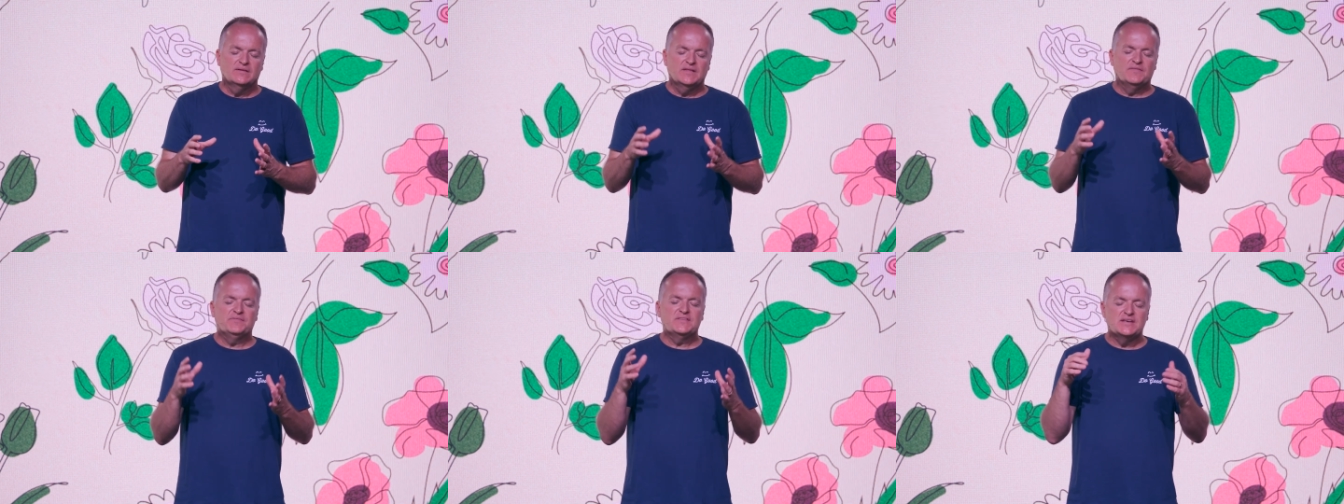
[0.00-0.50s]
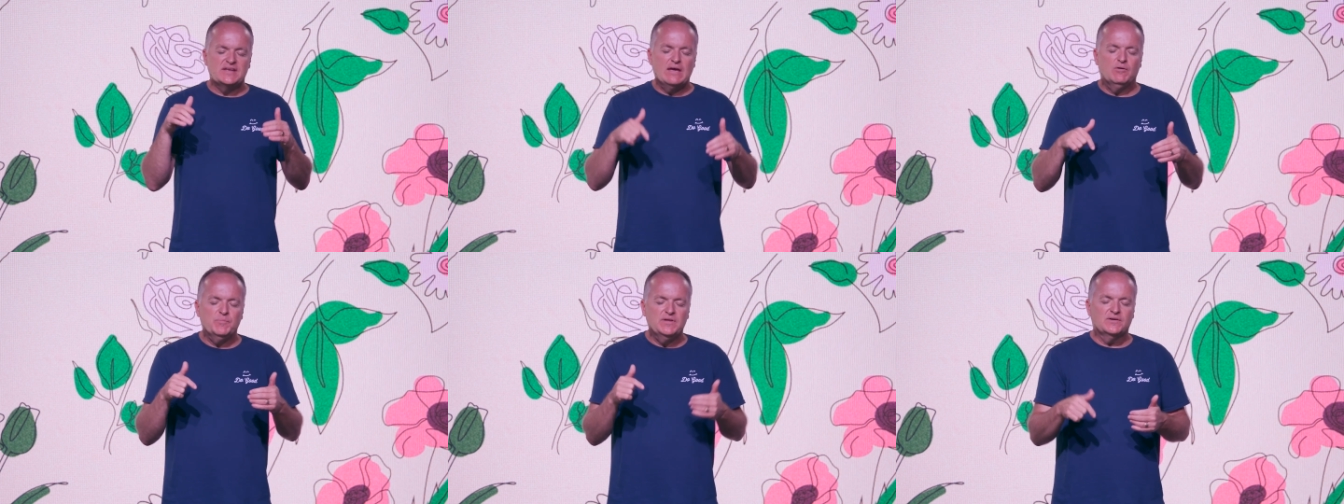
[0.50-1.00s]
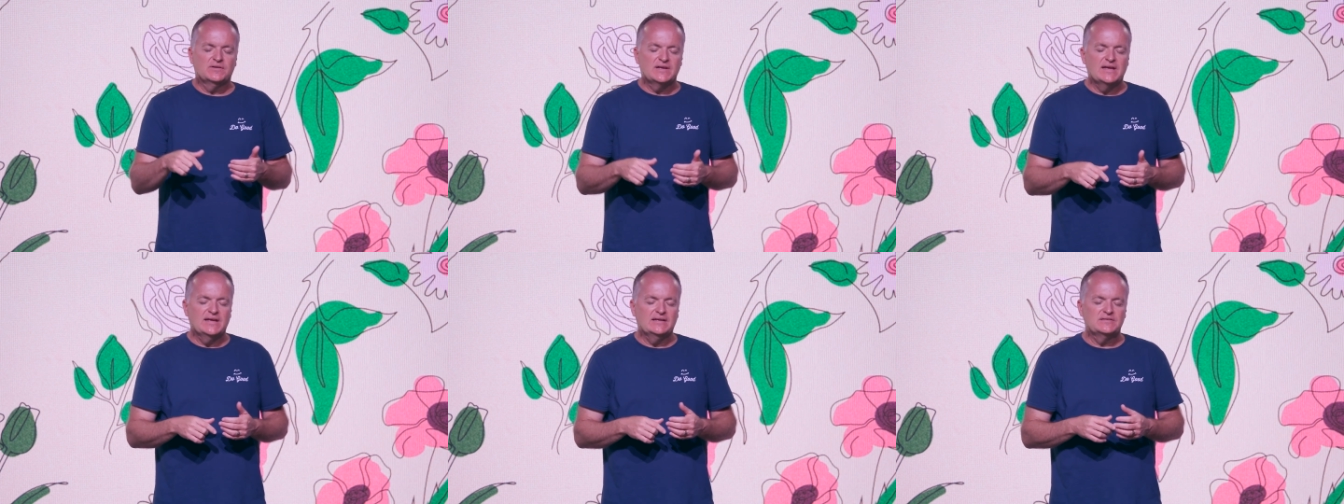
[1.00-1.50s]
that today would be their
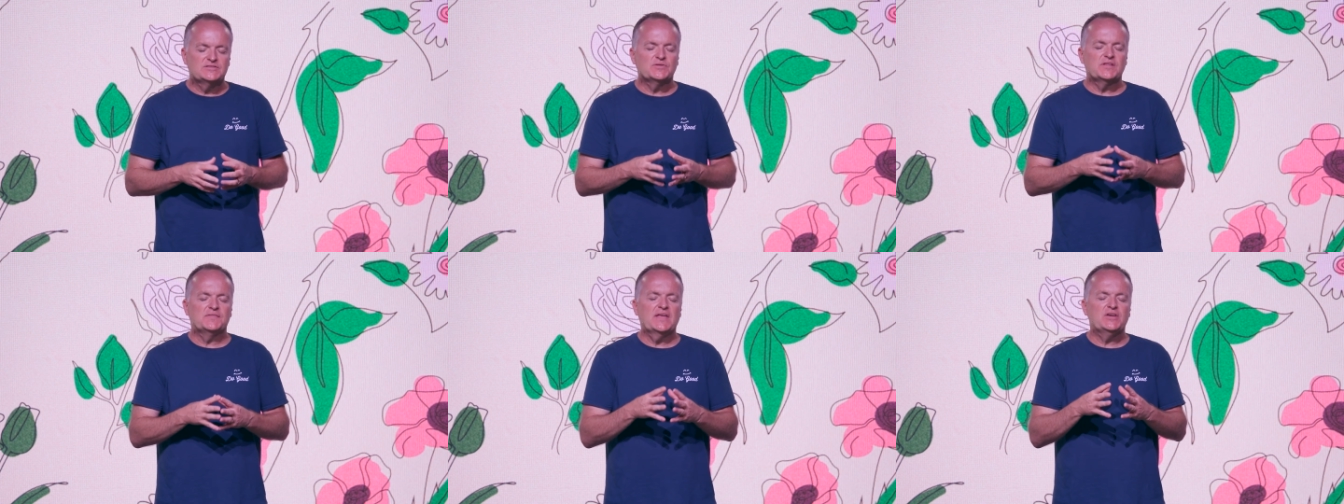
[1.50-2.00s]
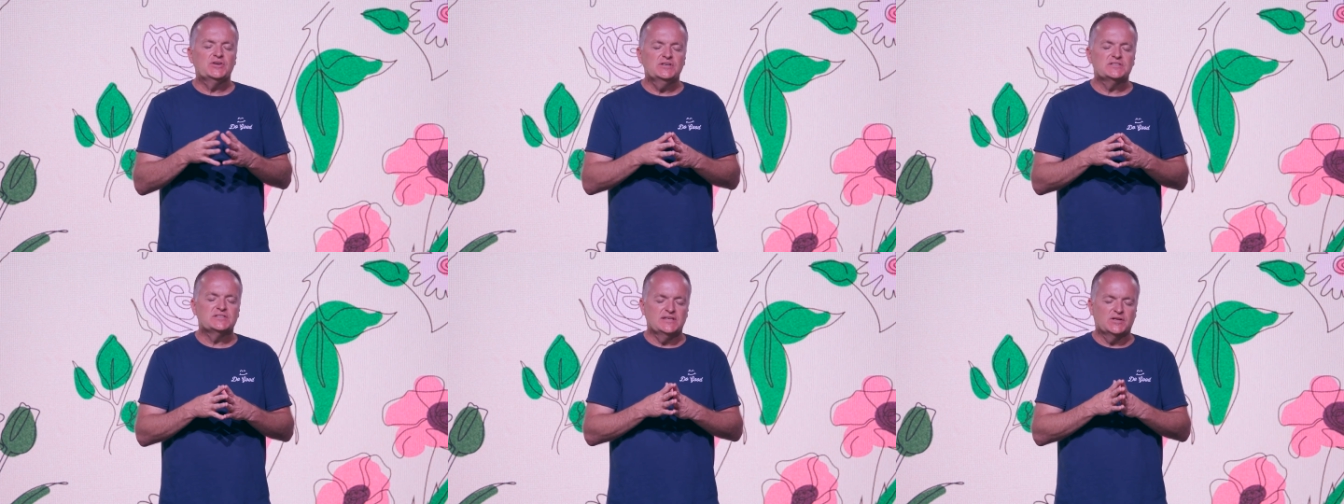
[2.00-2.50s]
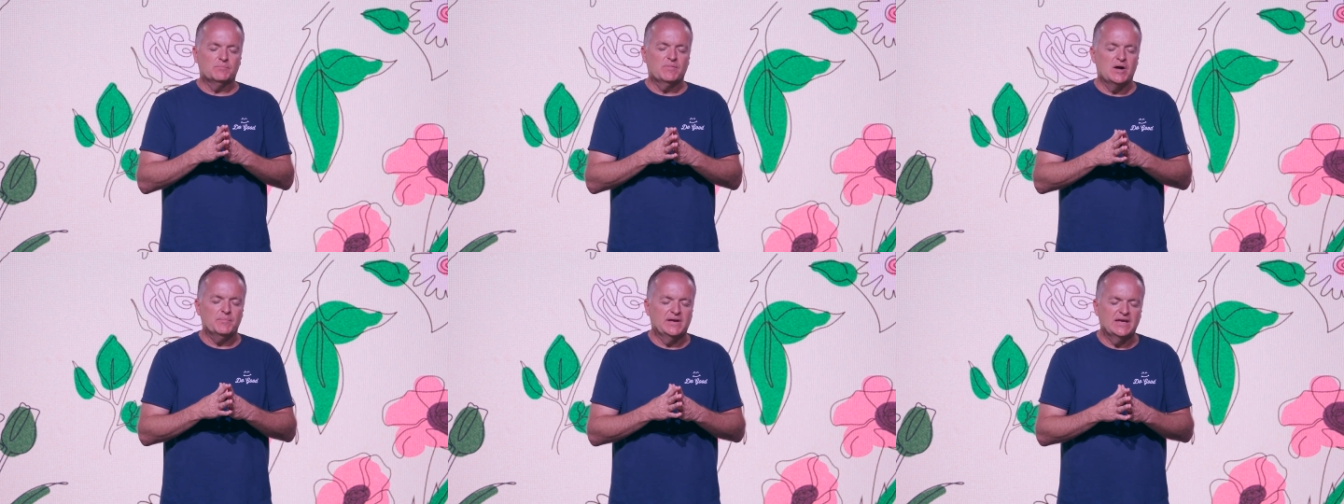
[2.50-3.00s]
day so that they could see their
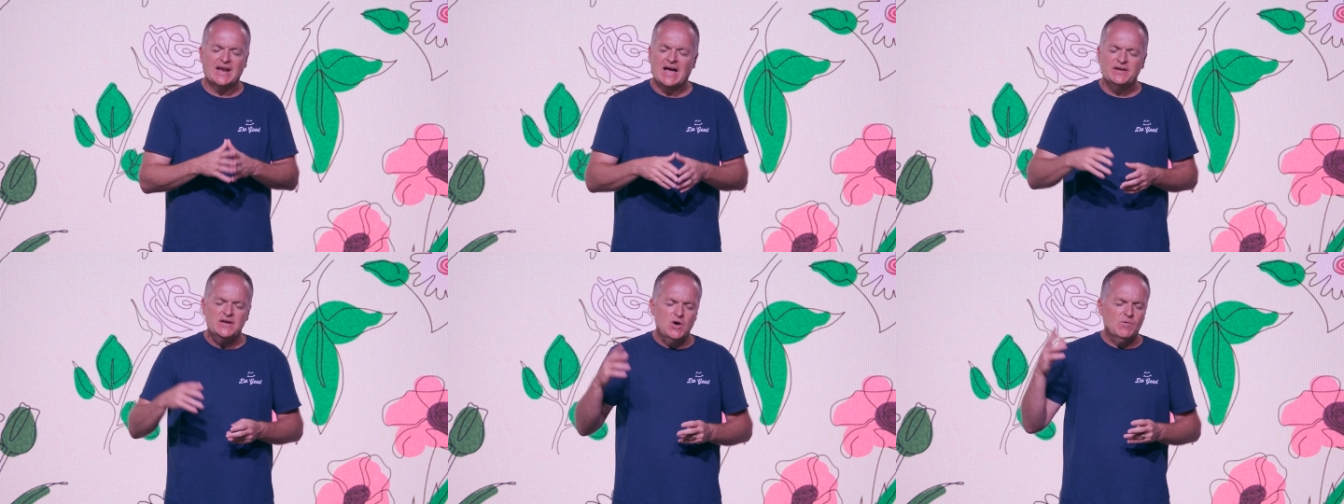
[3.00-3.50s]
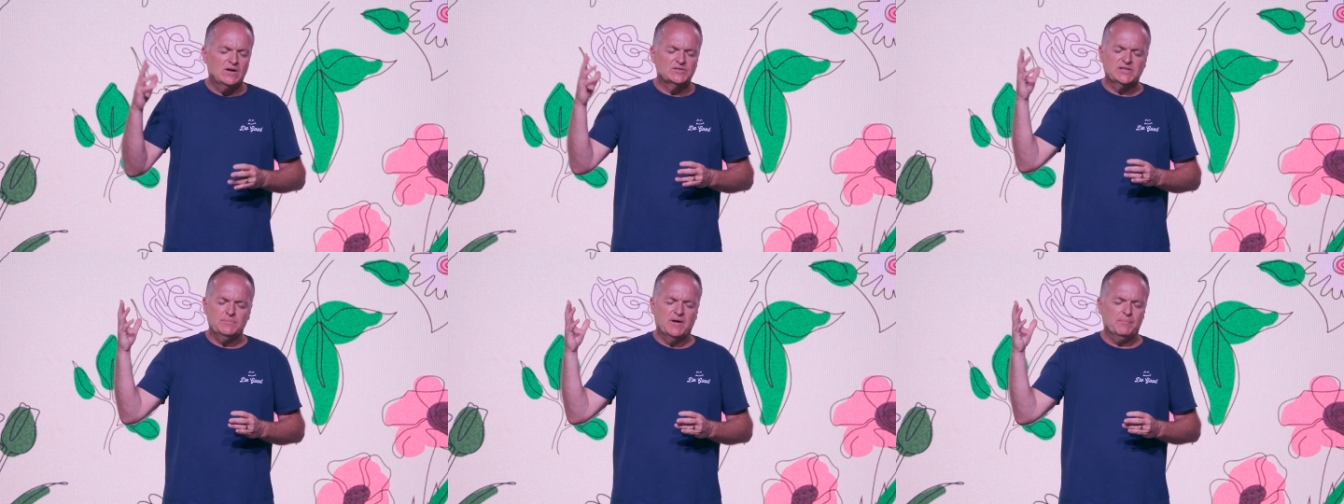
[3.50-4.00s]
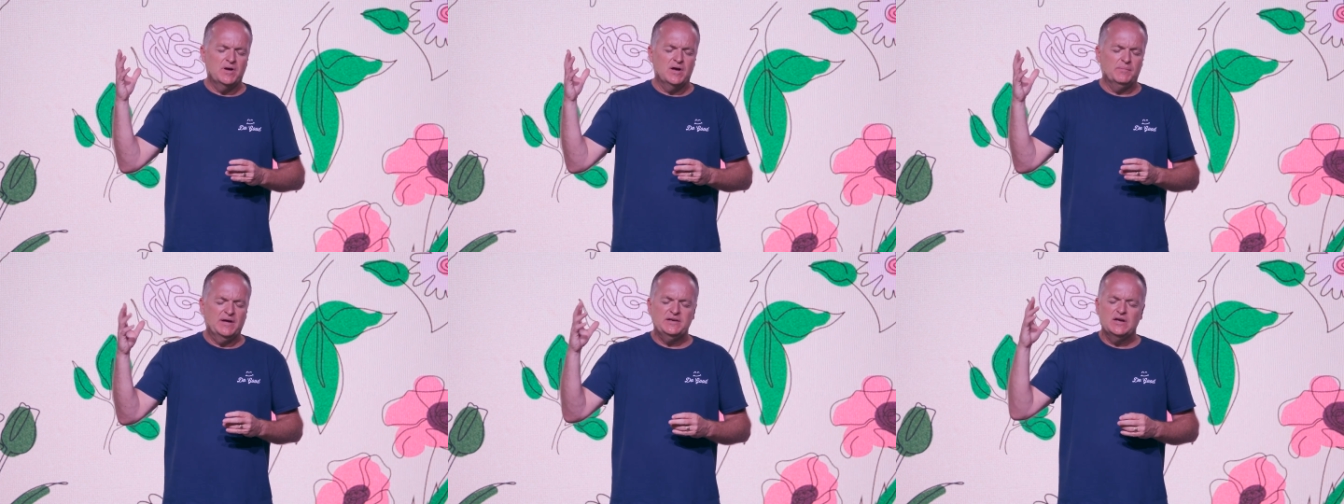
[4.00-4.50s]
mom again. I know I'll see my
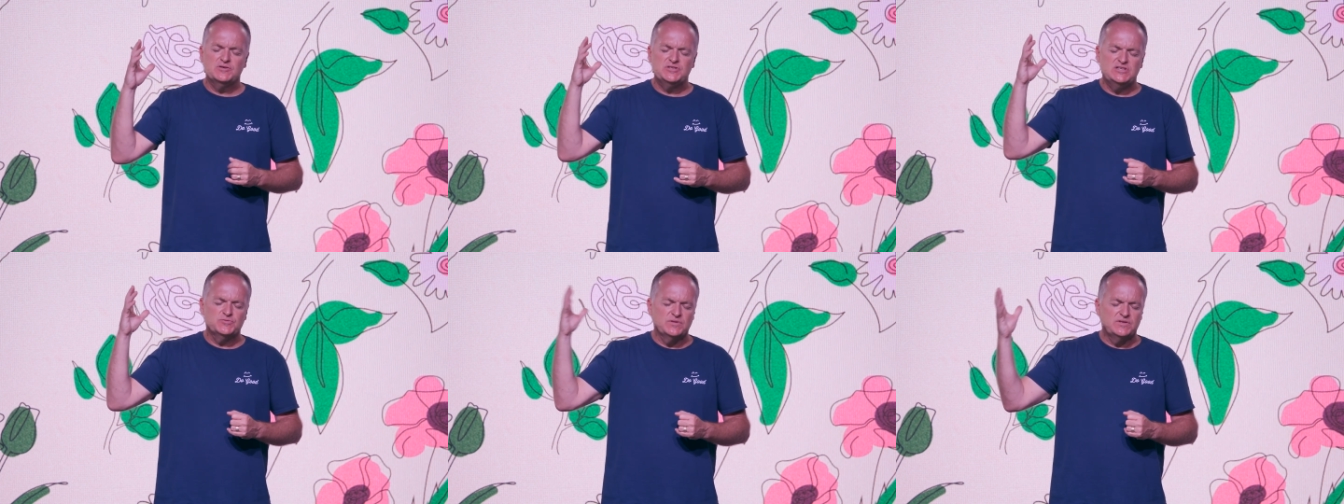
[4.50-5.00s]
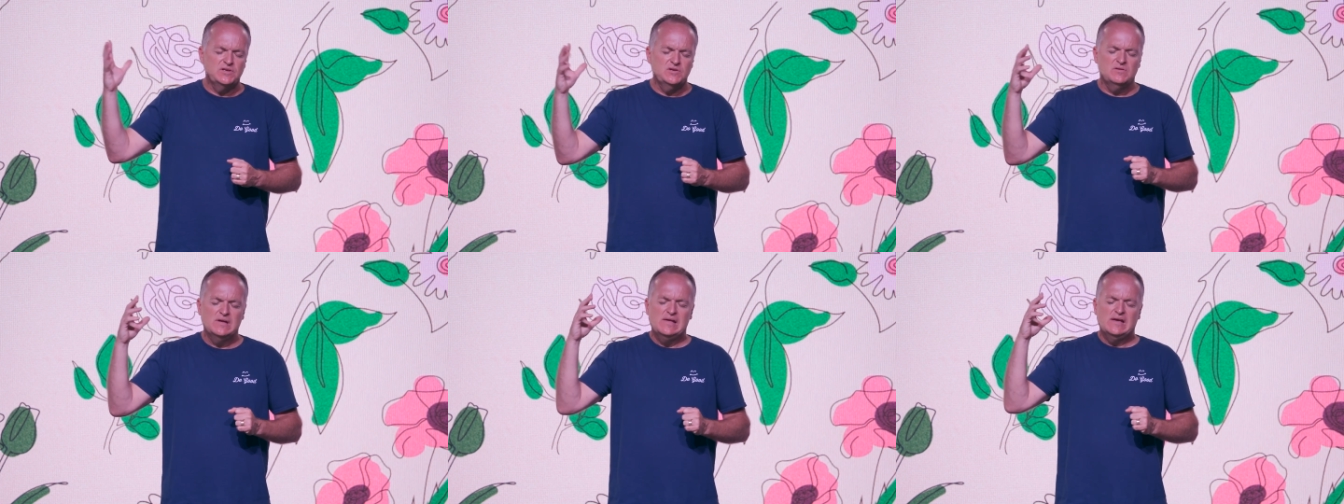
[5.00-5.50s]
mom. I know she's with you.